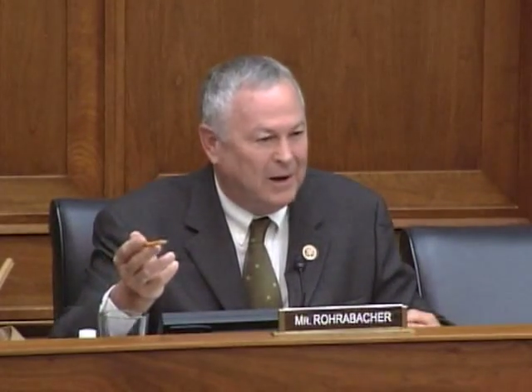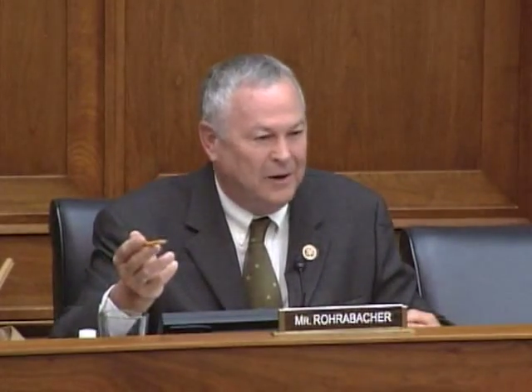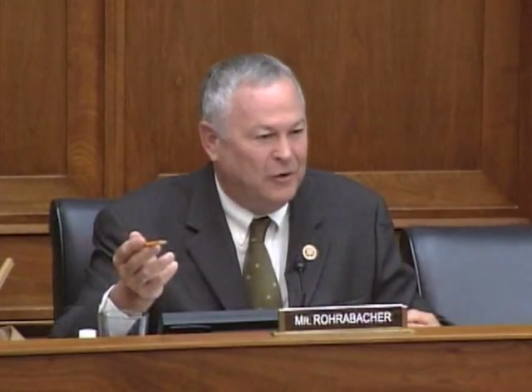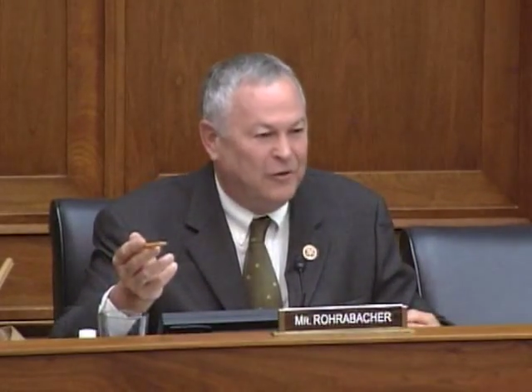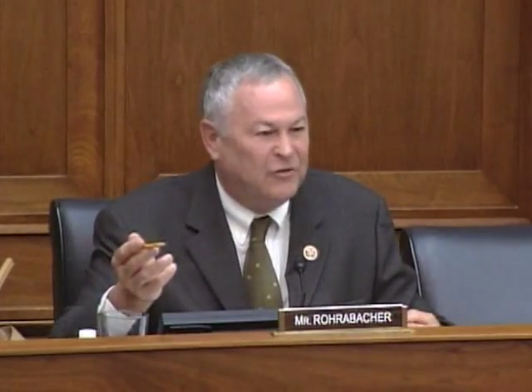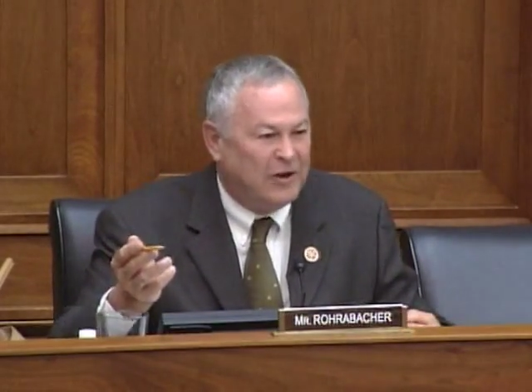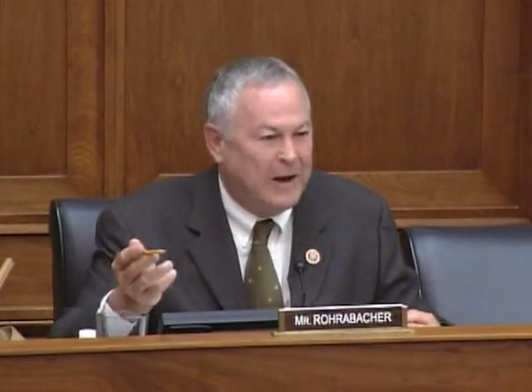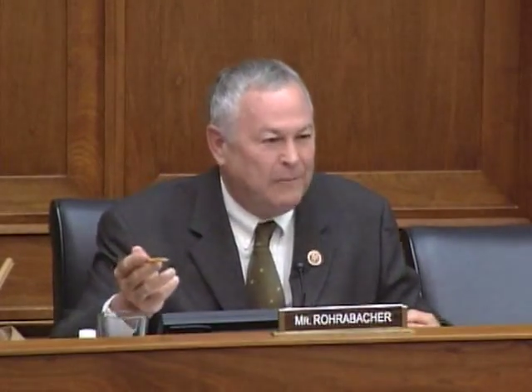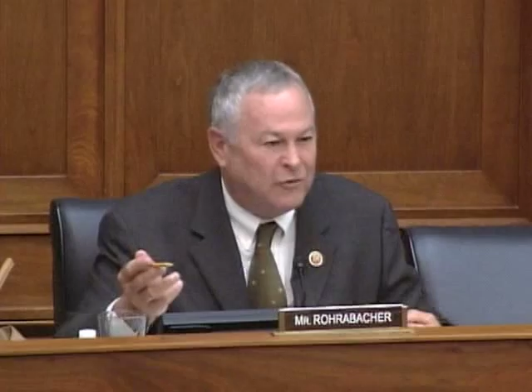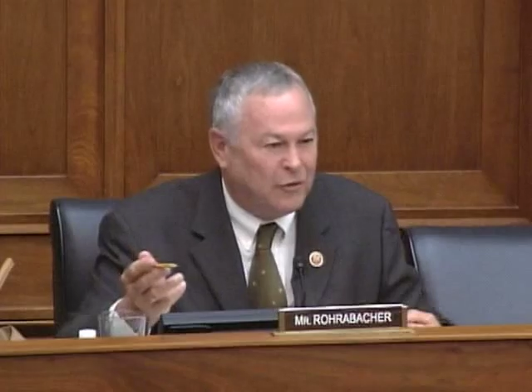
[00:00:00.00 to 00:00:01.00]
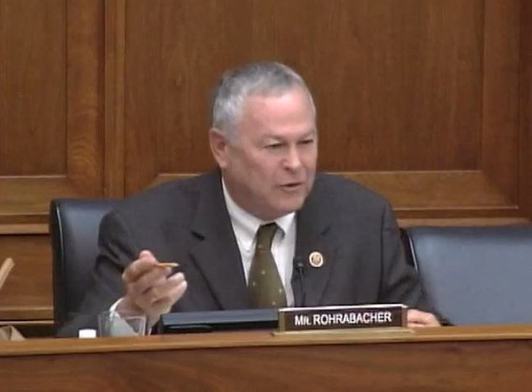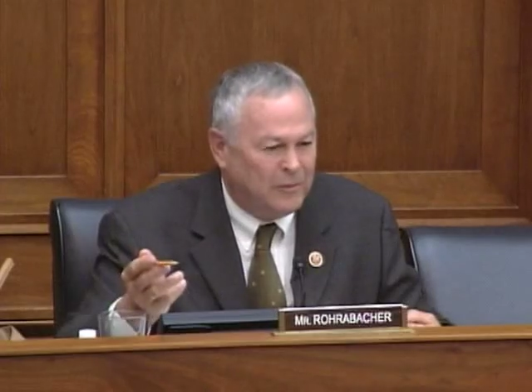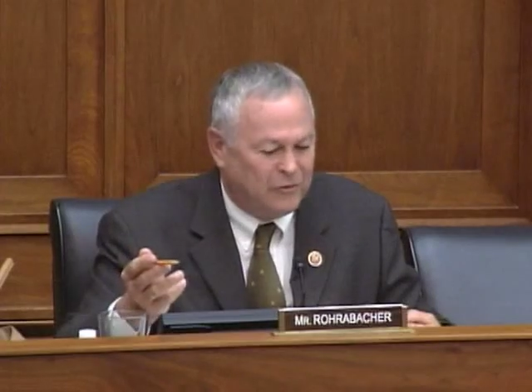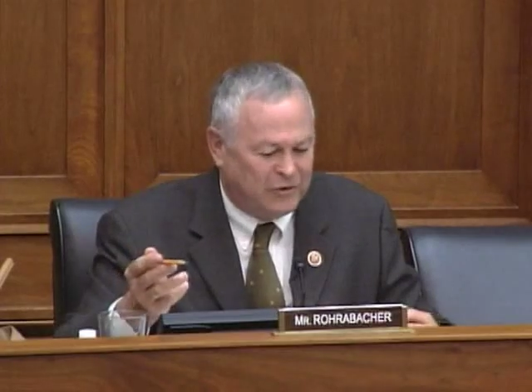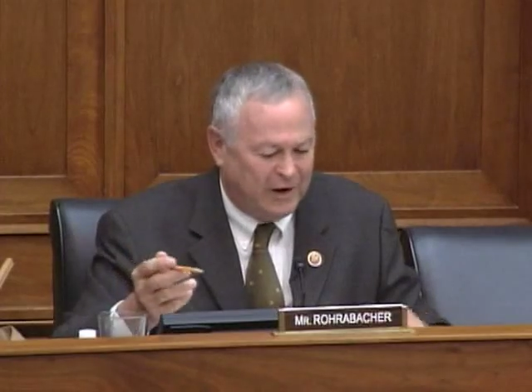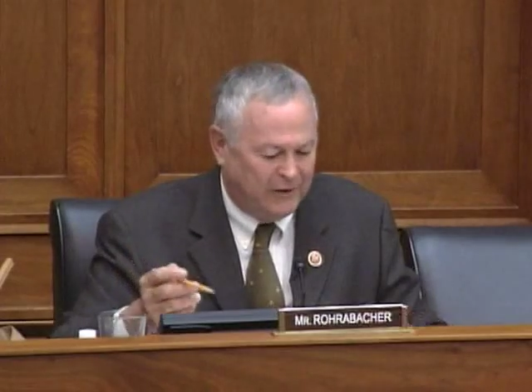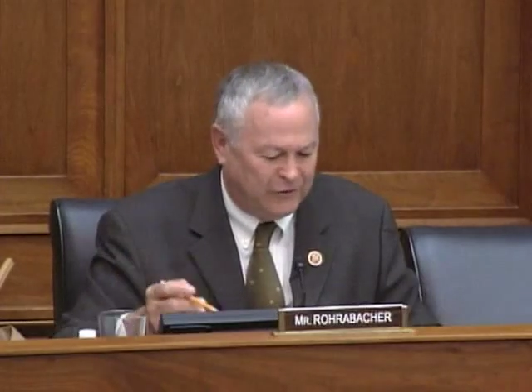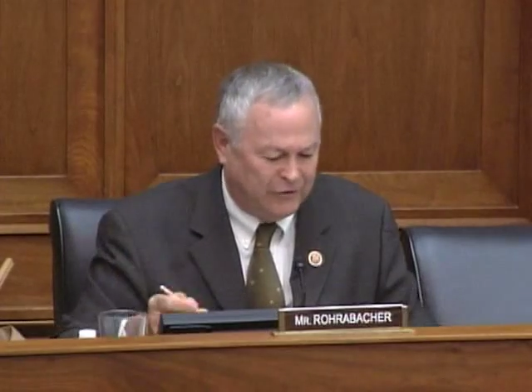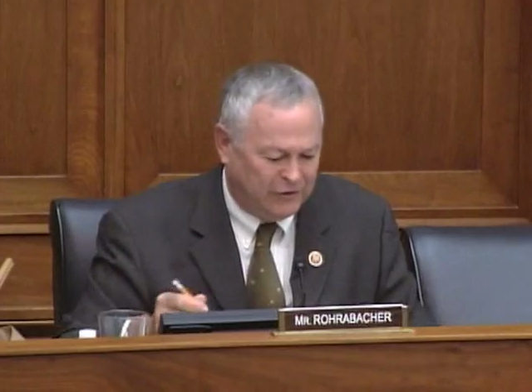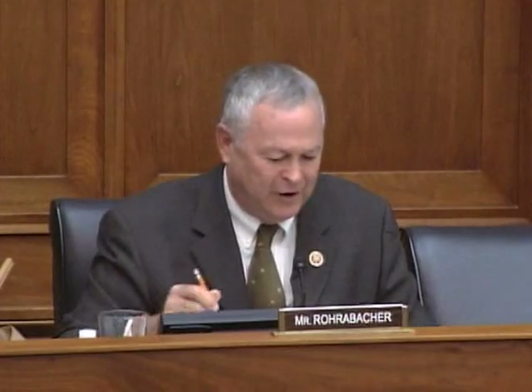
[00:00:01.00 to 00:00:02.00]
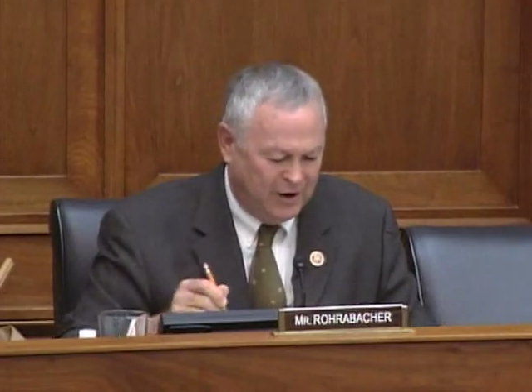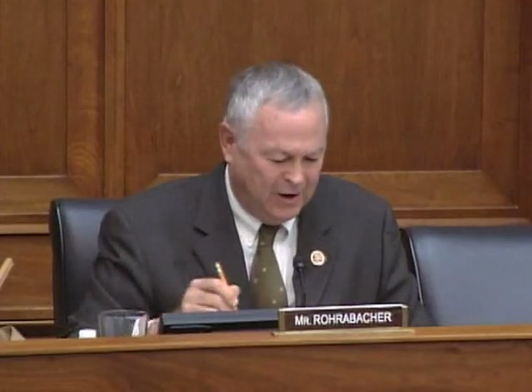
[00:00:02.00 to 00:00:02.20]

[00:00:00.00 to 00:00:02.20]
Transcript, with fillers: under the same circumstances.